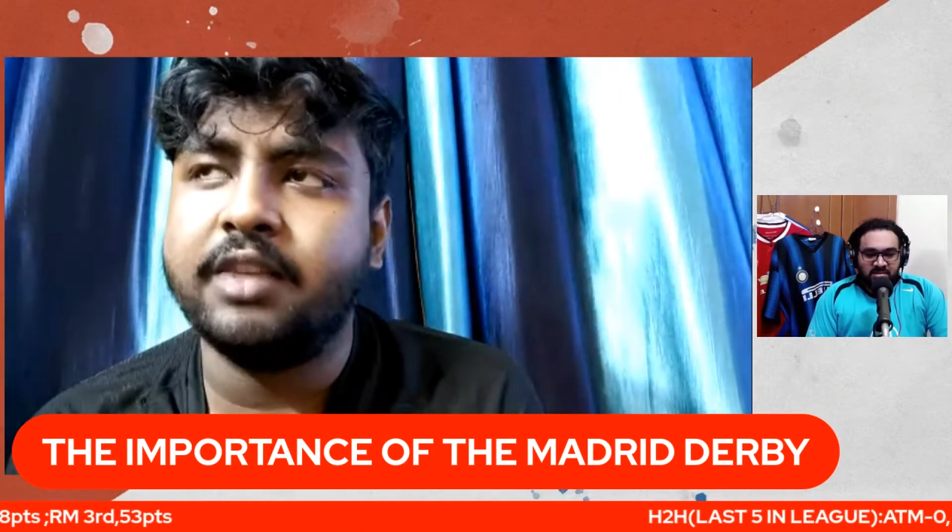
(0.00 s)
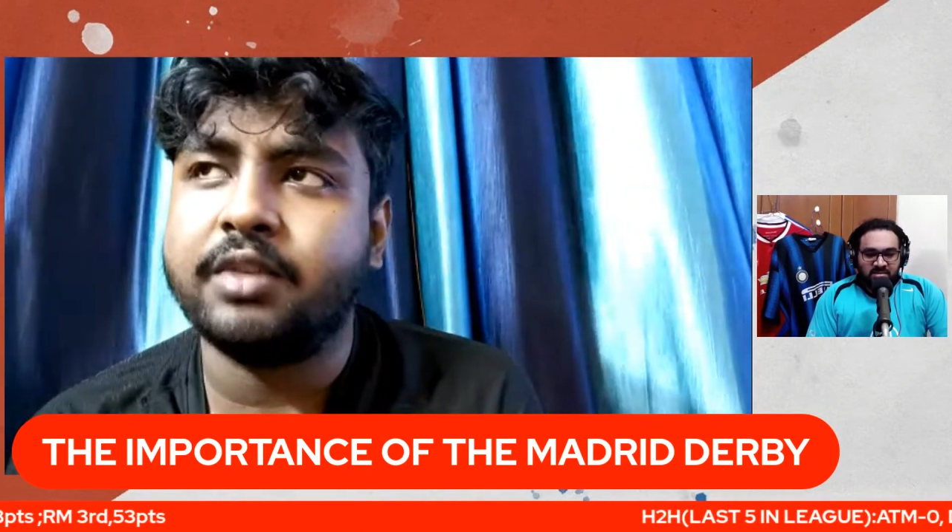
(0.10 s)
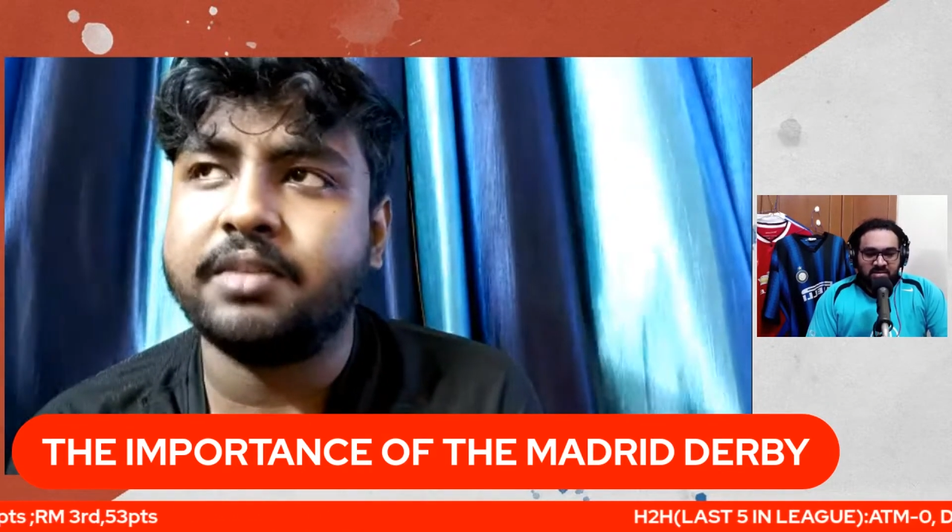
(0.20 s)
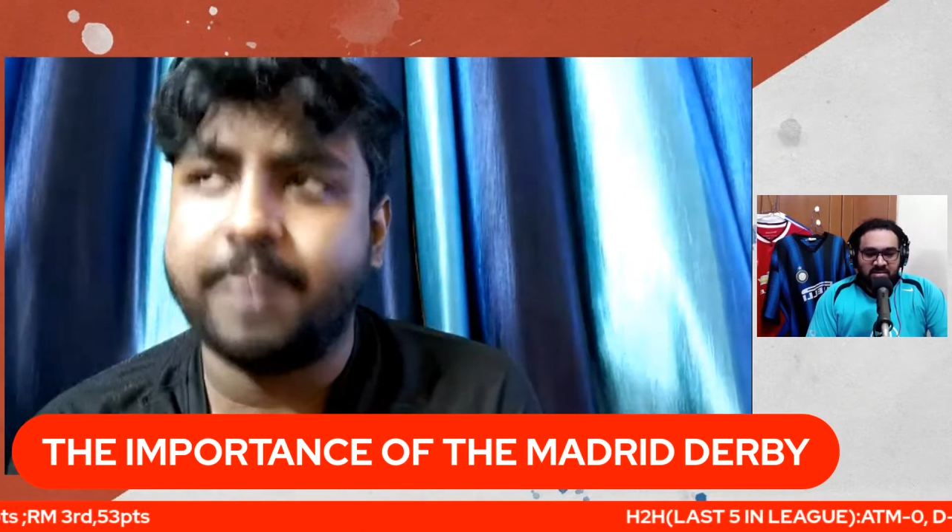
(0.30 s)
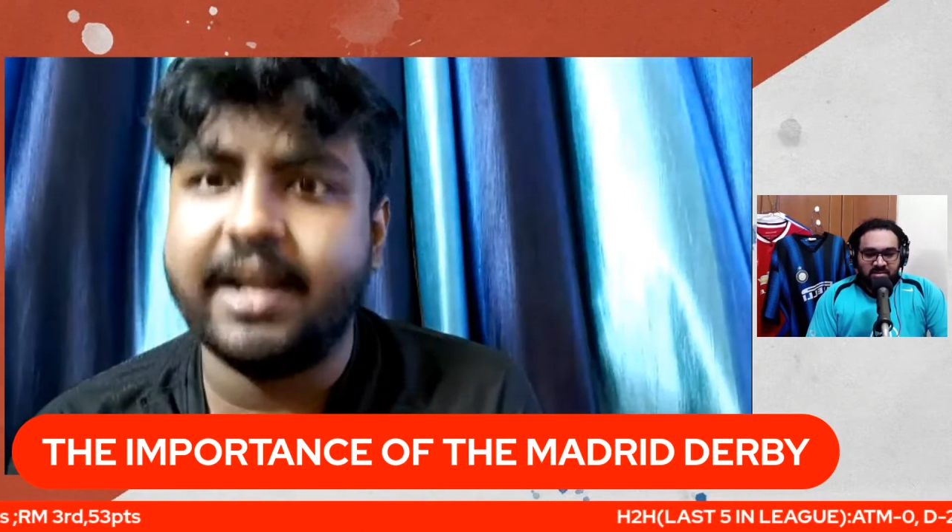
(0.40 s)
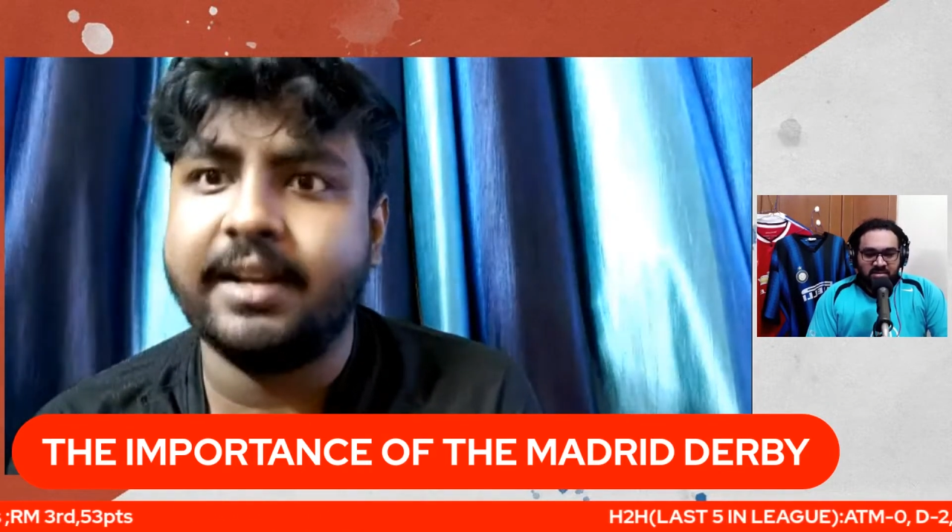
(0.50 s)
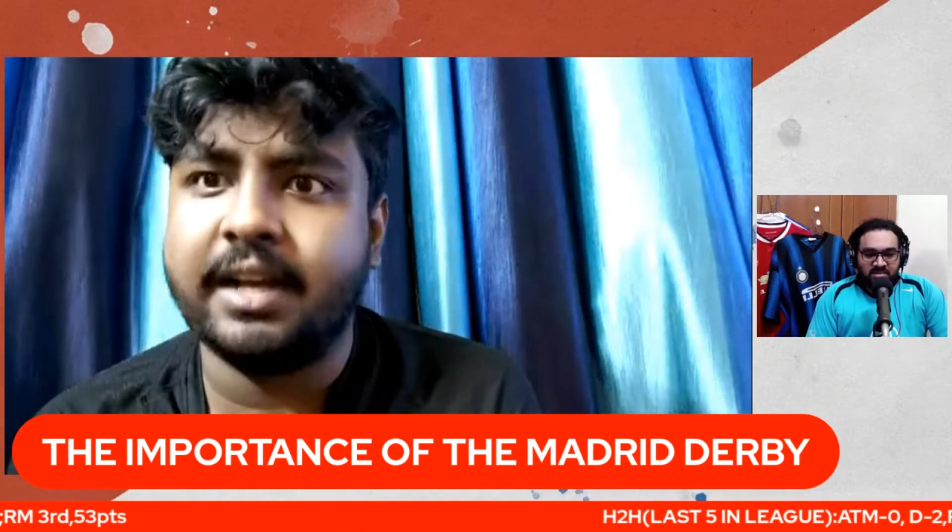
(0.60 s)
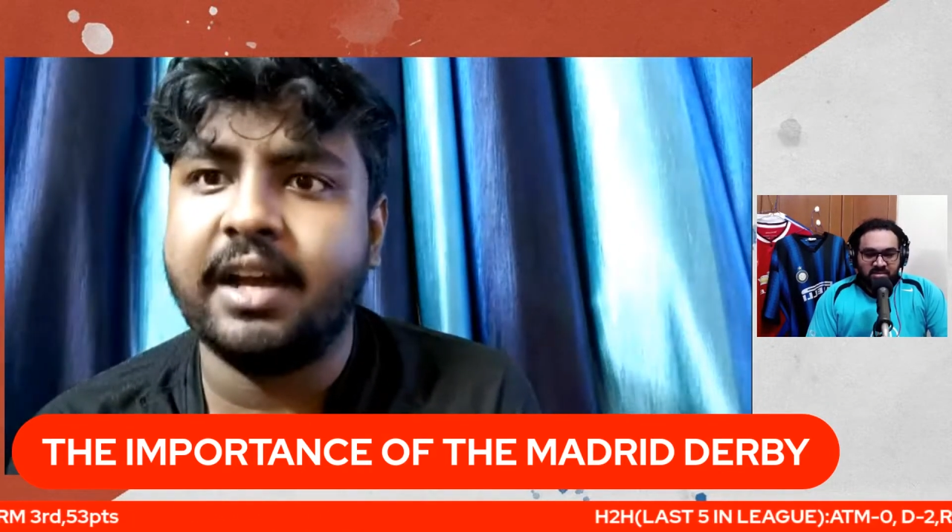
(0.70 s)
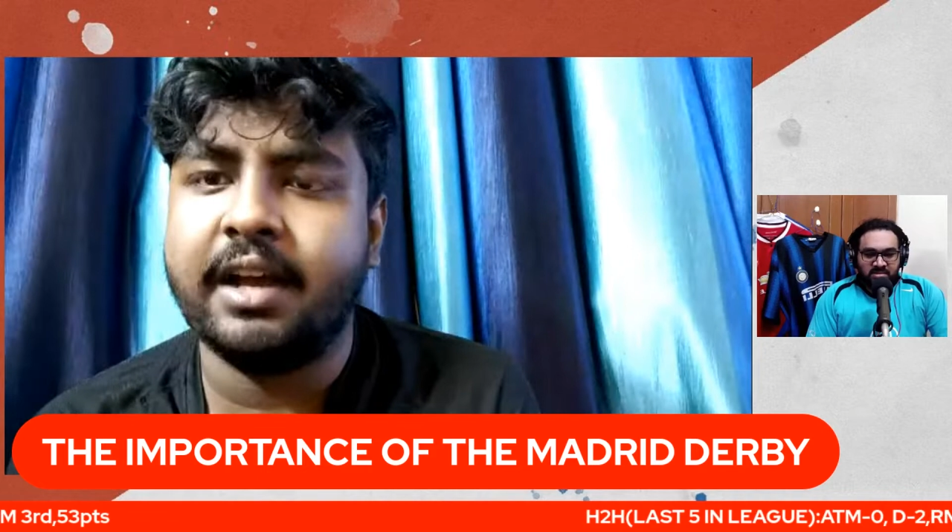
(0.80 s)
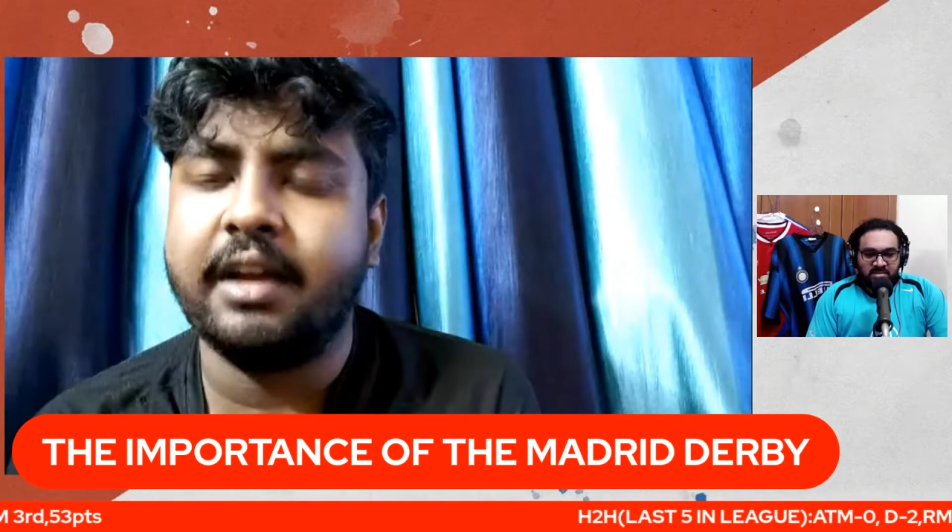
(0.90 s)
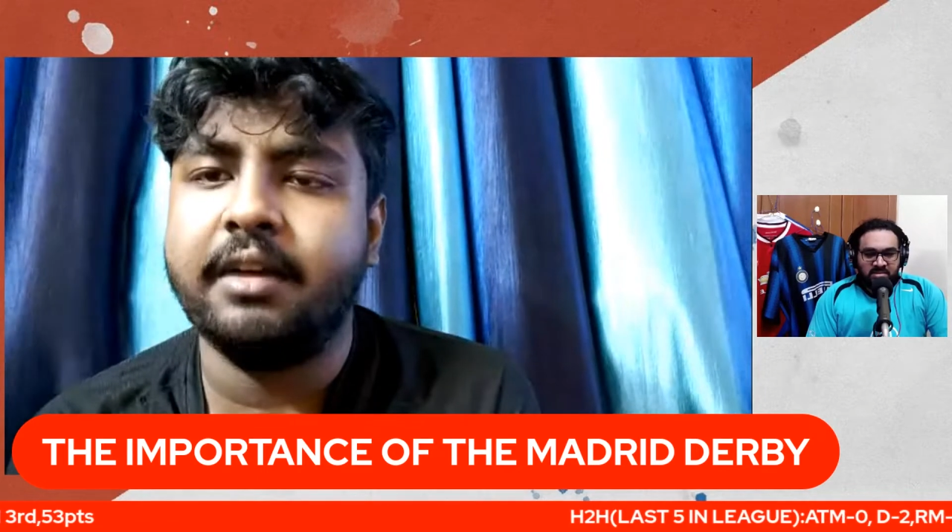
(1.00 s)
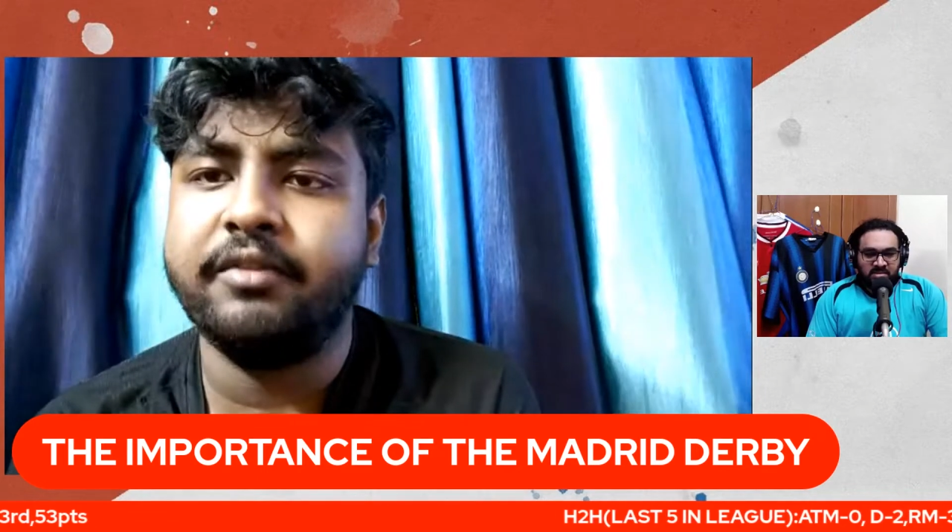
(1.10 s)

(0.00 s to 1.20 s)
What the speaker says: was played at